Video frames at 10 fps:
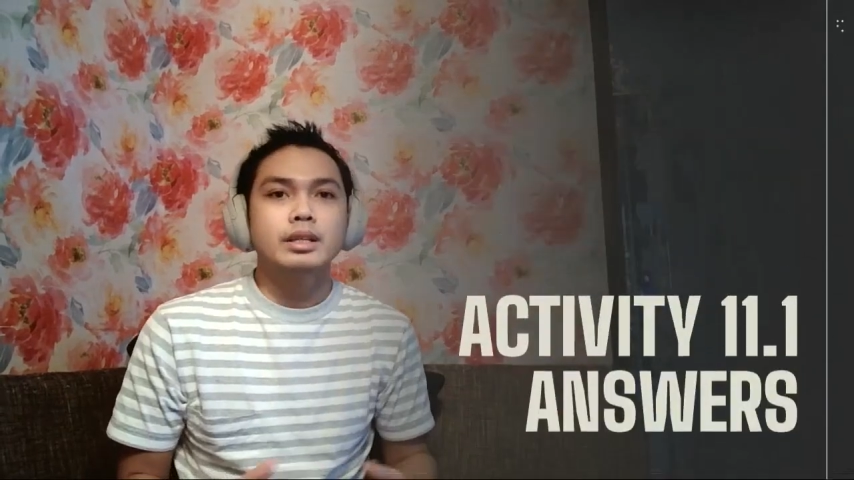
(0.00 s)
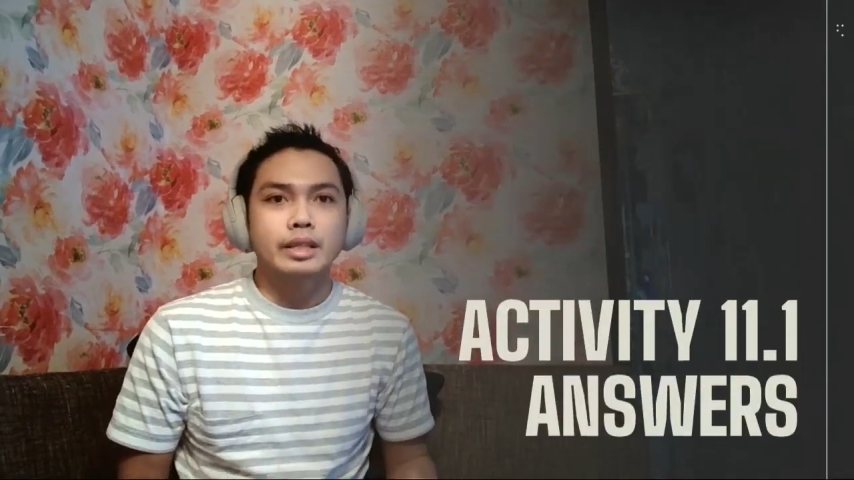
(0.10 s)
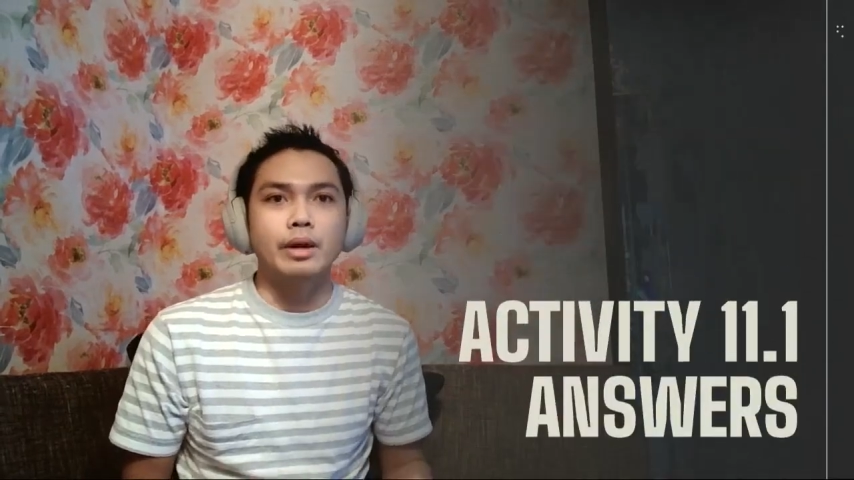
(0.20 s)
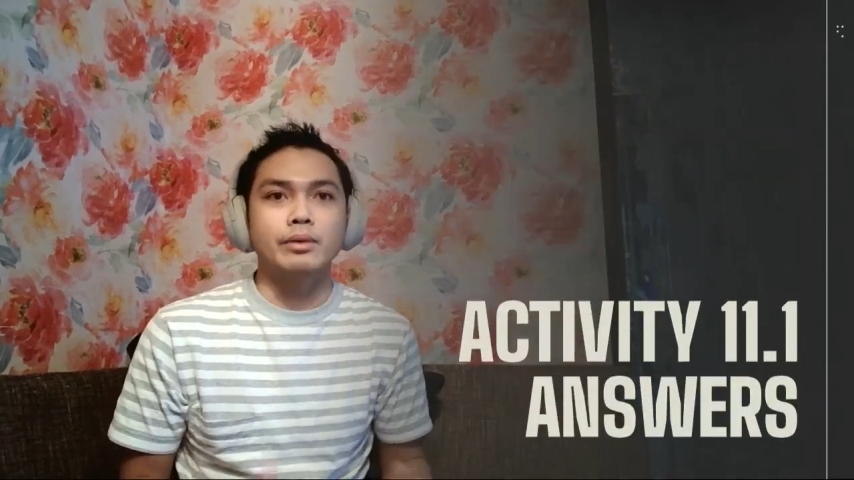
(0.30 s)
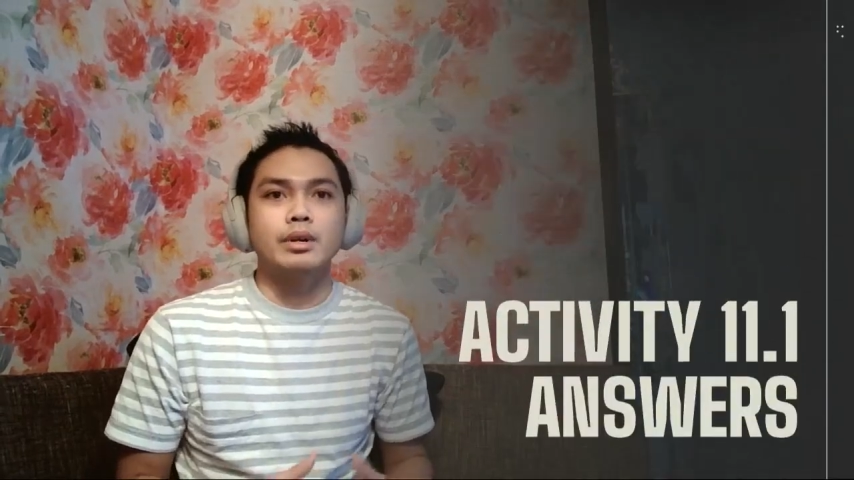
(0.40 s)

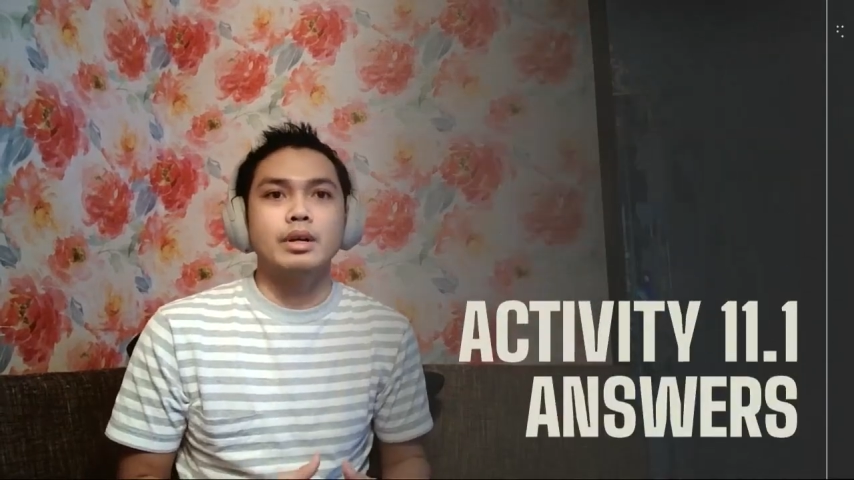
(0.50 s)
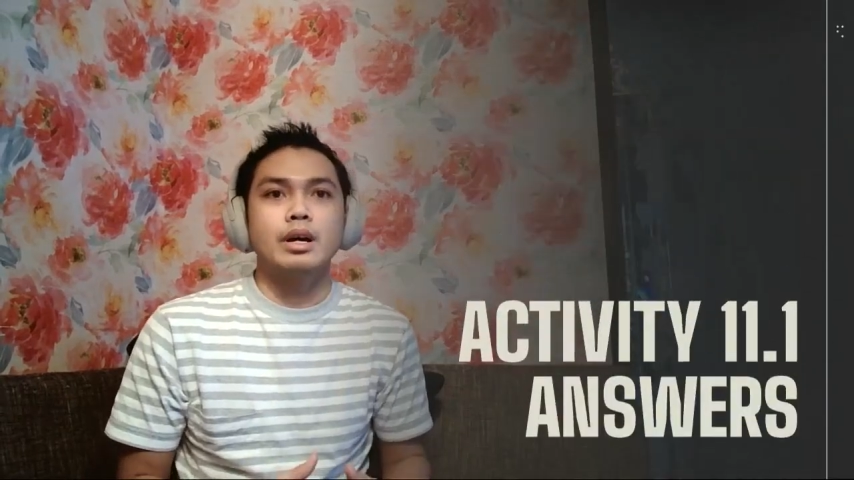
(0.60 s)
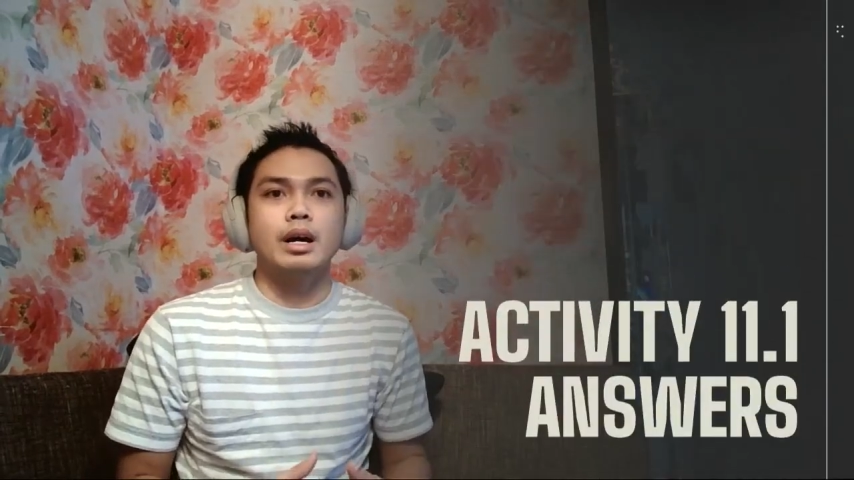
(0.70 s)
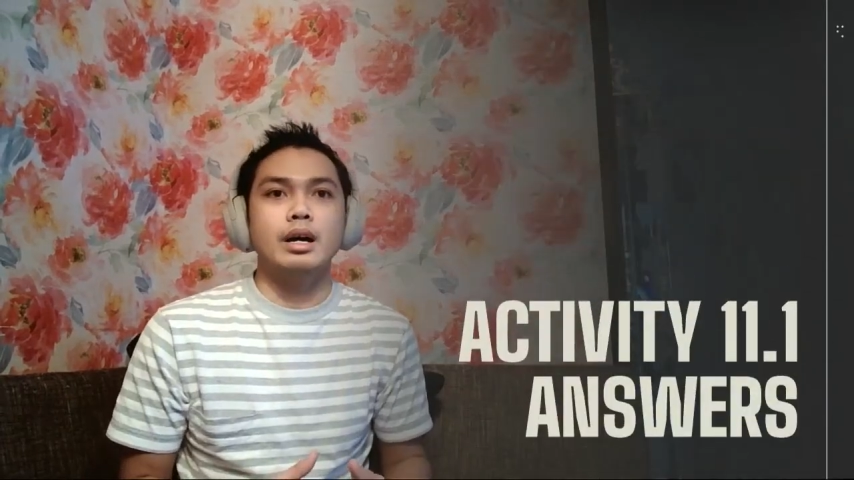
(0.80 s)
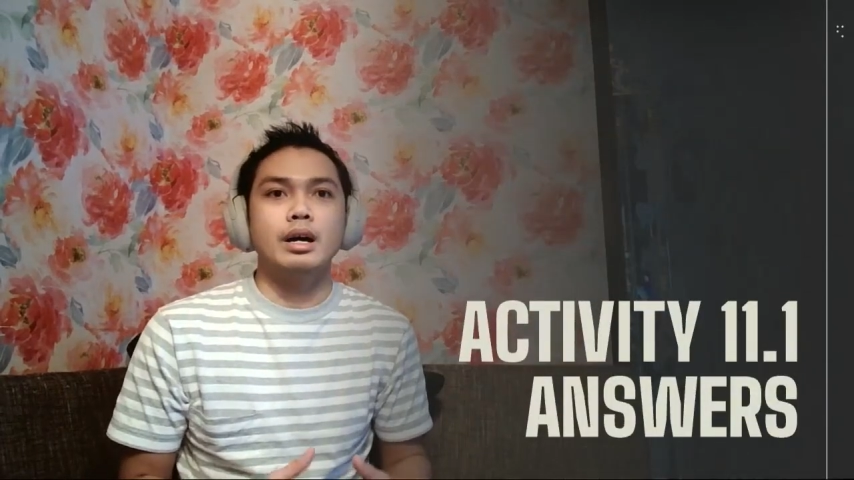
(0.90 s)
Now,
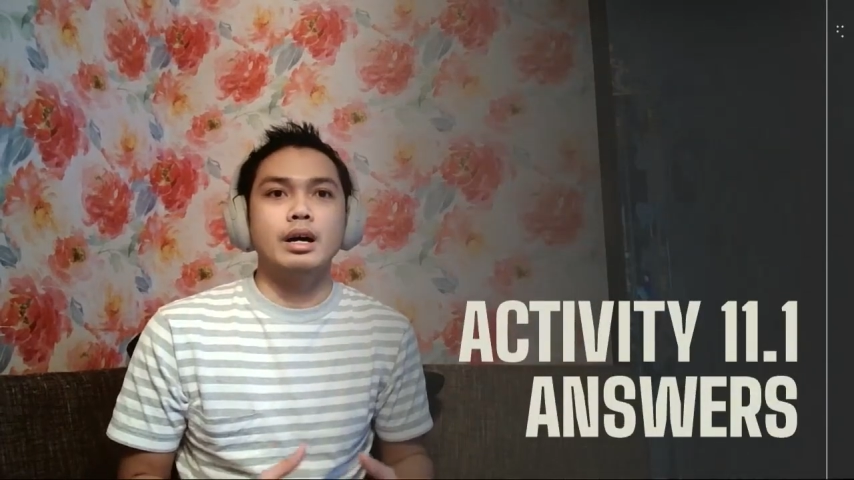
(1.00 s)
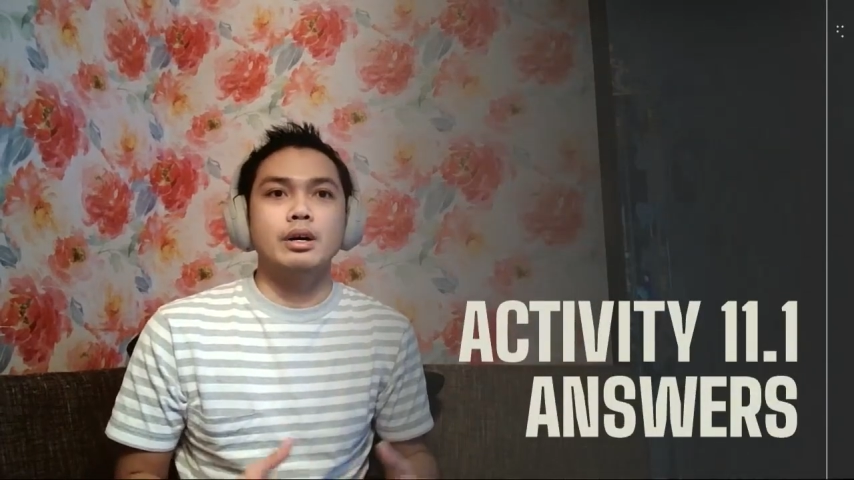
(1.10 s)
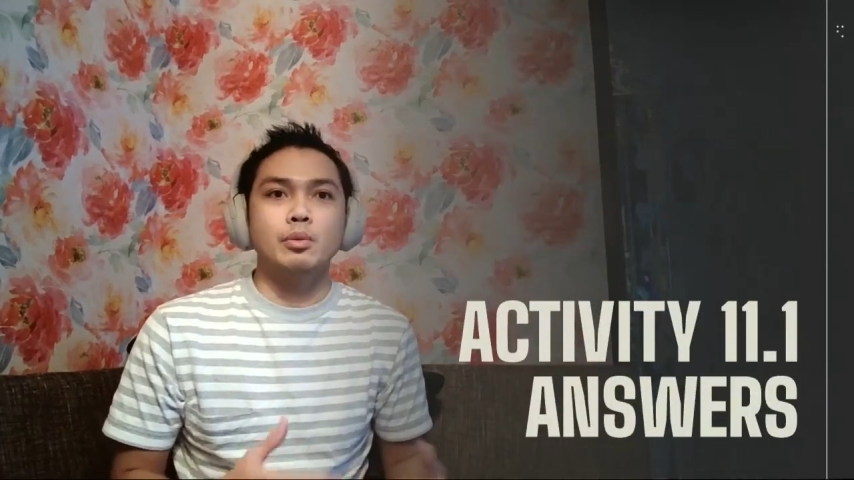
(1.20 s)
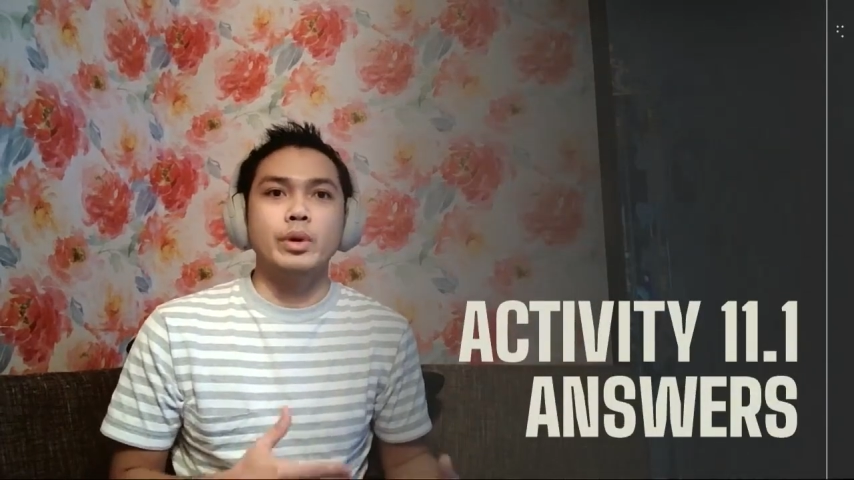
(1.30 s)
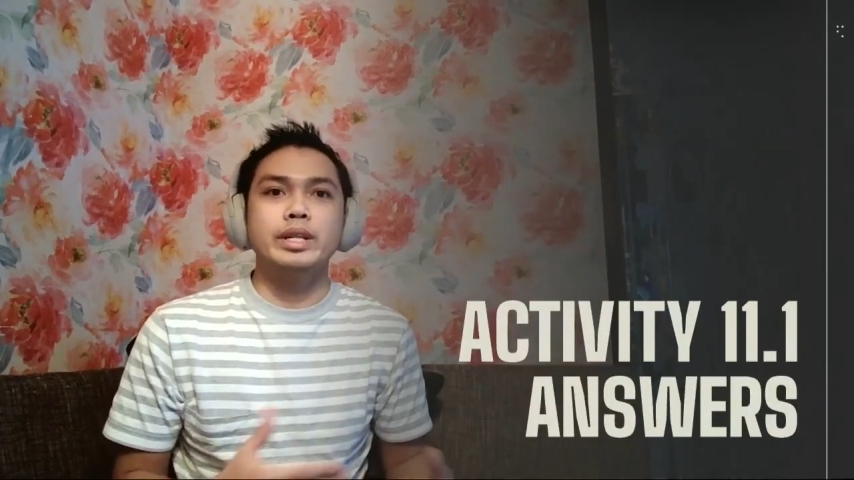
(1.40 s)

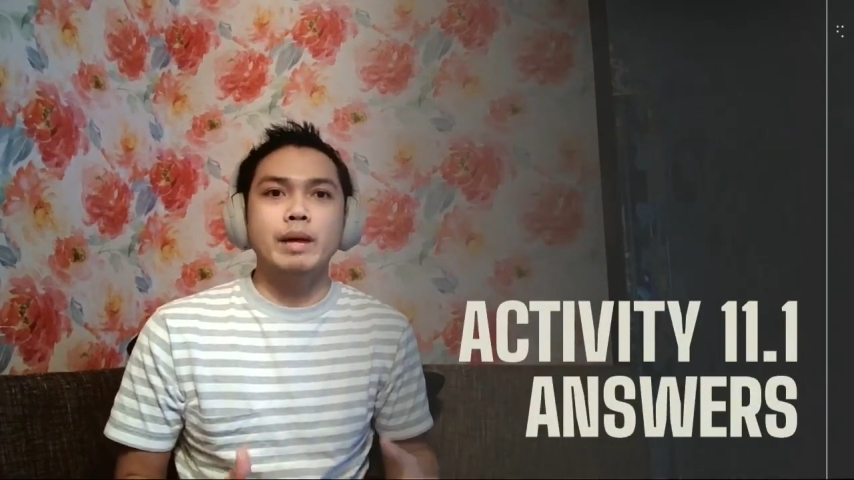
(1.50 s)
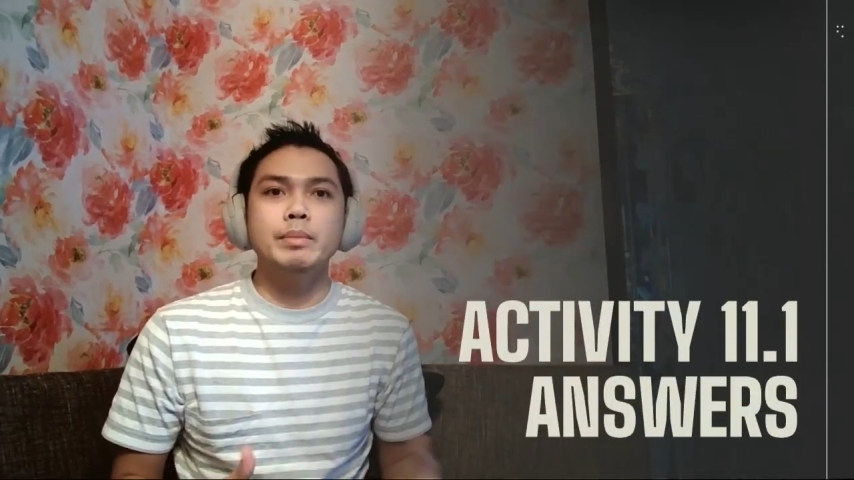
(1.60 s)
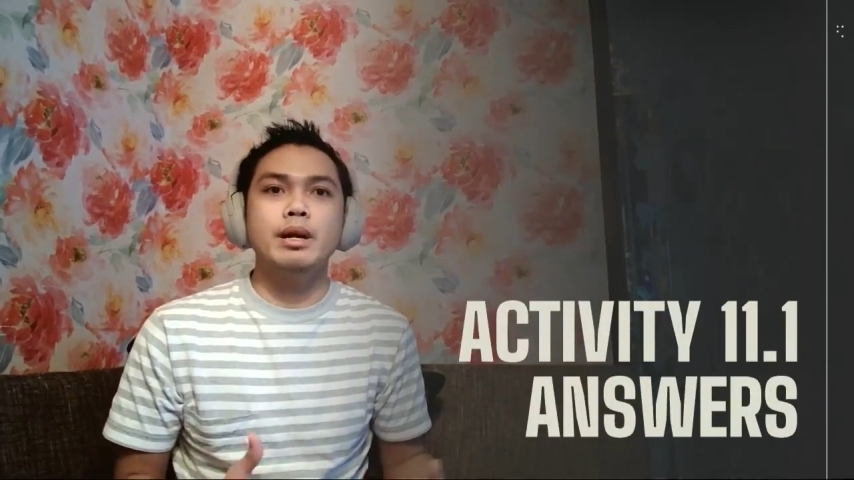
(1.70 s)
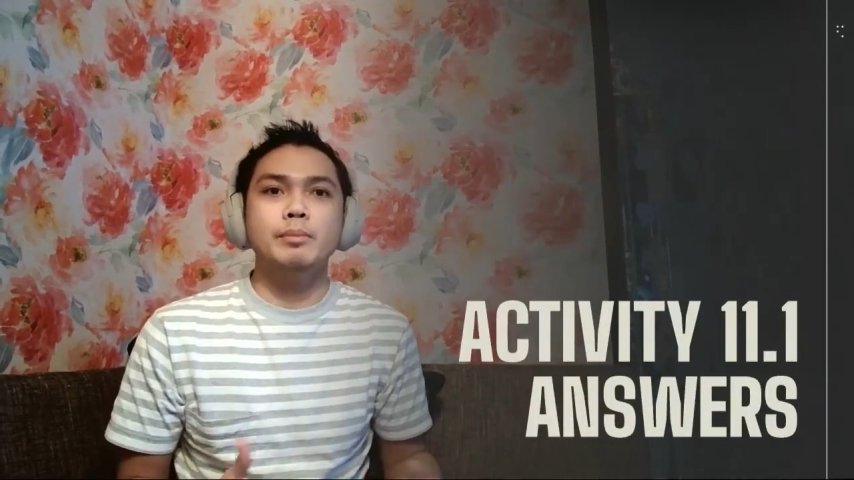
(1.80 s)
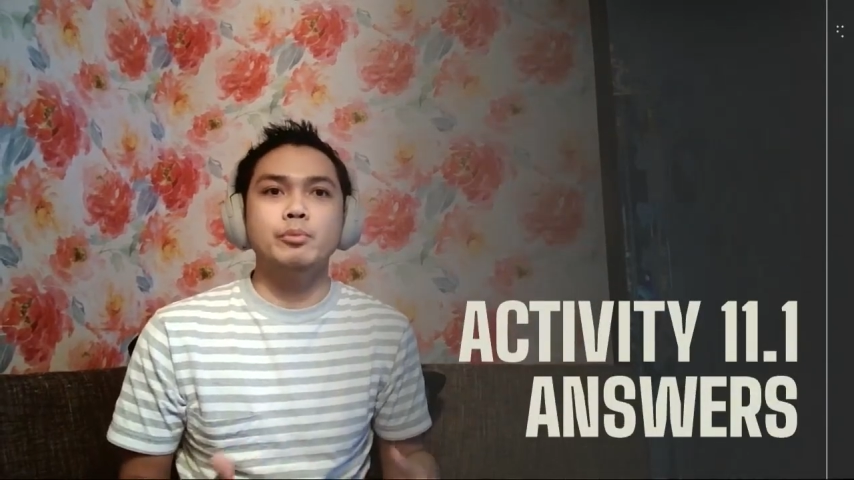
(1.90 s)
when
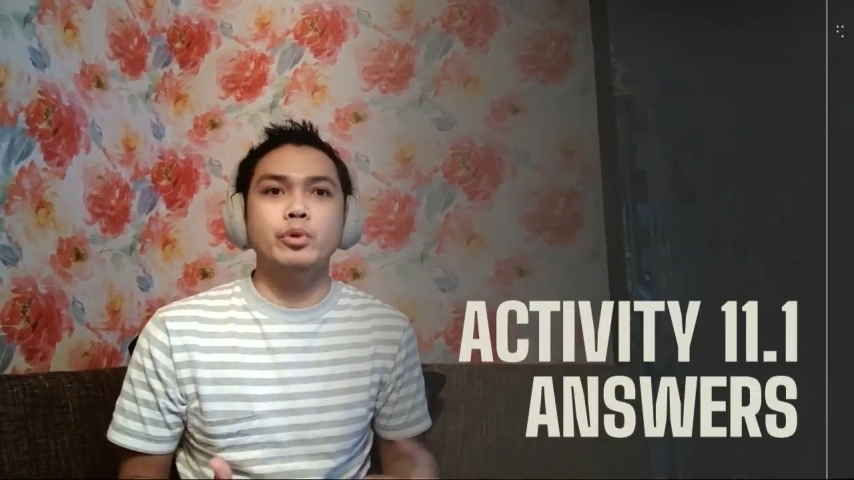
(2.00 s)
coming up